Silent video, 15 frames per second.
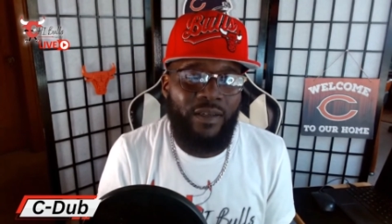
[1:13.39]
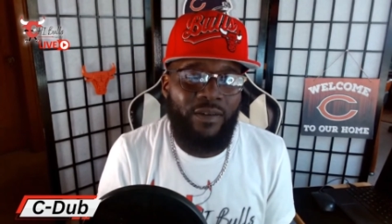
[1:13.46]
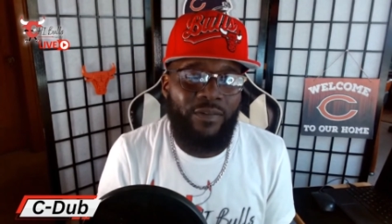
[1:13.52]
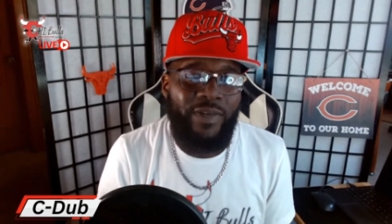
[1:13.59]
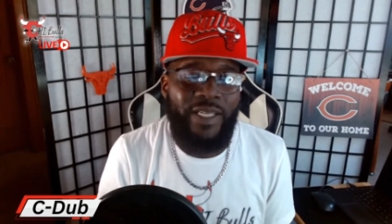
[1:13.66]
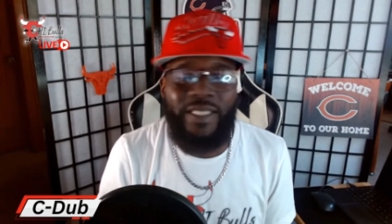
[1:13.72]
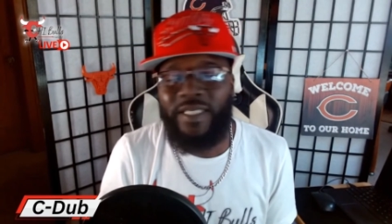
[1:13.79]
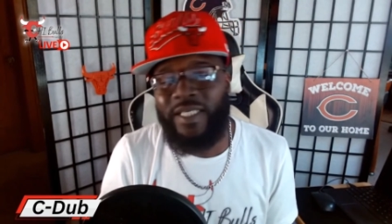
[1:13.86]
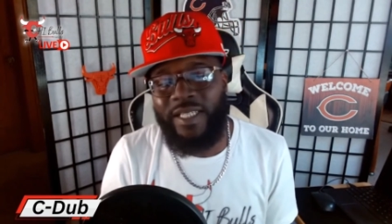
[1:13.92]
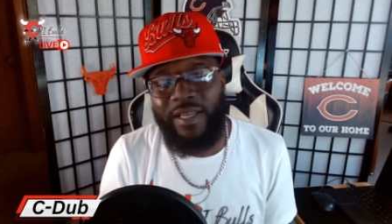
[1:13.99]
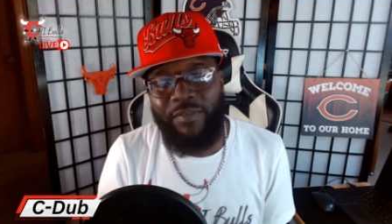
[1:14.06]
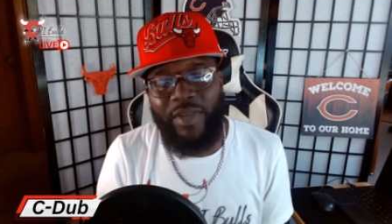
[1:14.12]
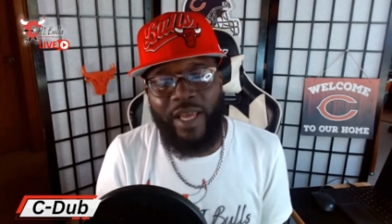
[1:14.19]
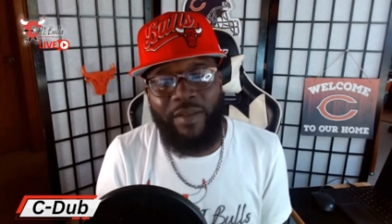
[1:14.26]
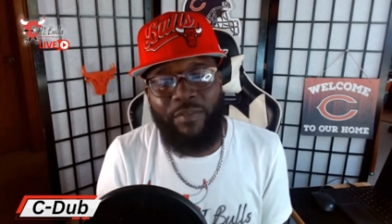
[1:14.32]
We ain't see
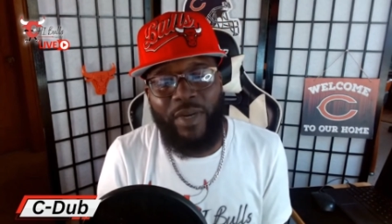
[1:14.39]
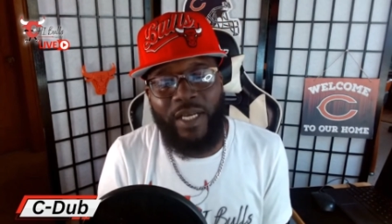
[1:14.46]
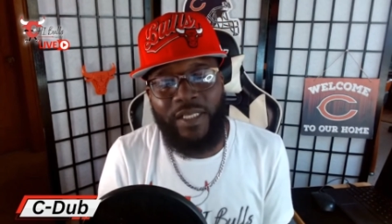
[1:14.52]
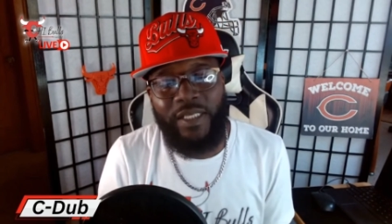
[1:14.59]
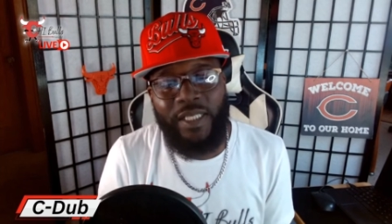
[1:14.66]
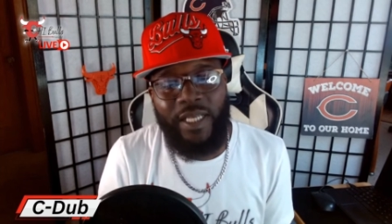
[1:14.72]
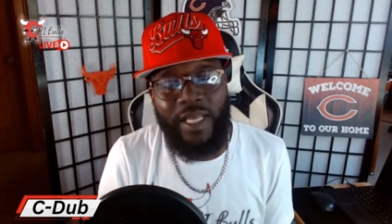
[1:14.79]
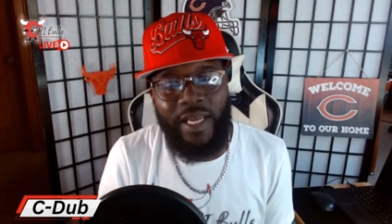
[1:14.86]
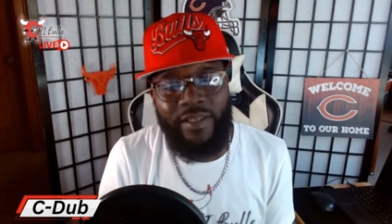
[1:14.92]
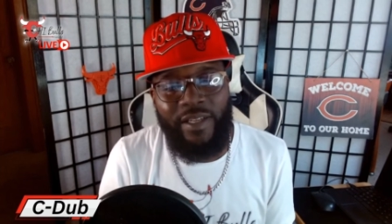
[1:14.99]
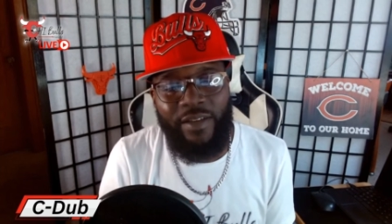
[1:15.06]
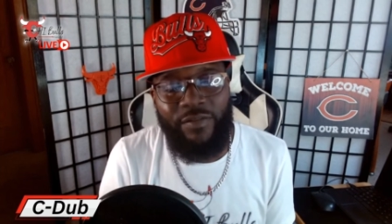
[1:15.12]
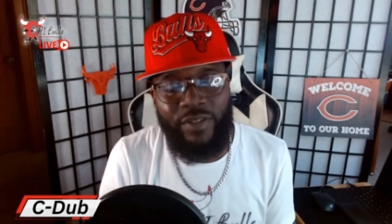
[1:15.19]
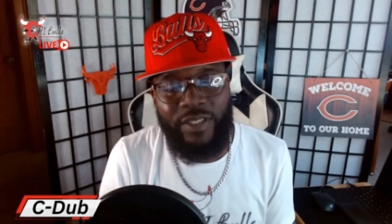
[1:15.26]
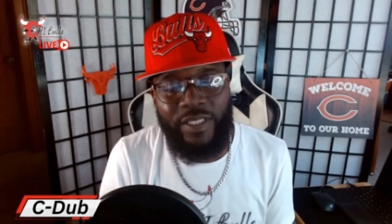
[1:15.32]
him that much in that
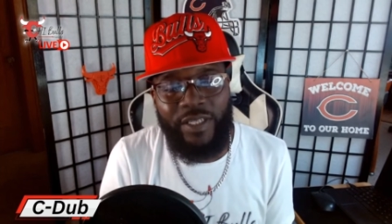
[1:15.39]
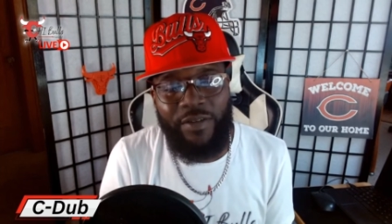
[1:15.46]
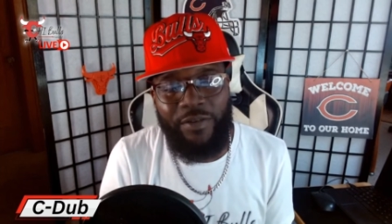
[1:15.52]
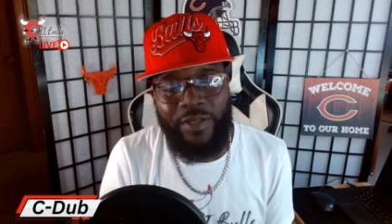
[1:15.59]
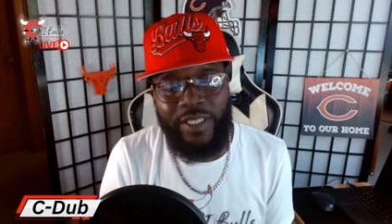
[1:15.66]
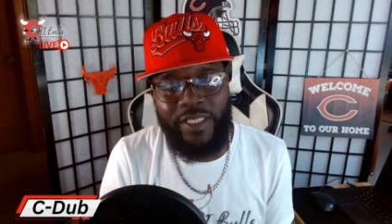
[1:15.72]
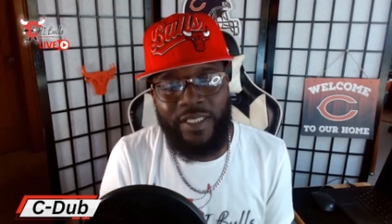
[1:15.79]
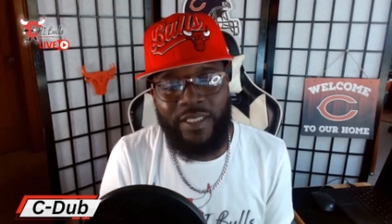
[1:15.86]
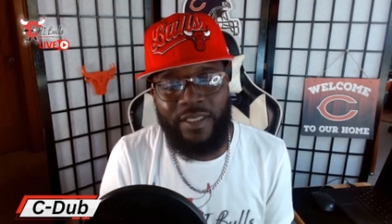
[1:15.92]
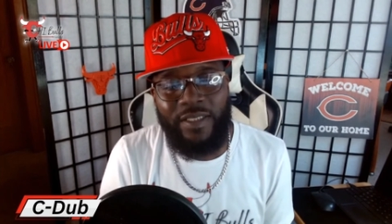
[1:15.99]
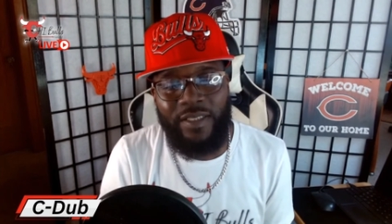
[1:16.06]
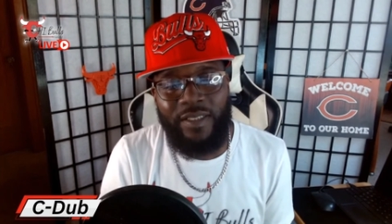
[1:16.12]
Denver series.